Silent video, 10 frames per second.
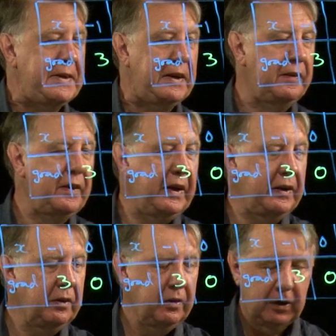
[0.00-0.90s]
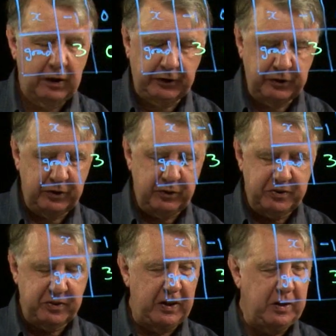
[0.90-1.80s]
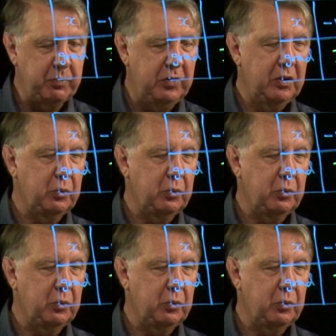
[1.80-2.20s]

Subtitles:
And then I could do the same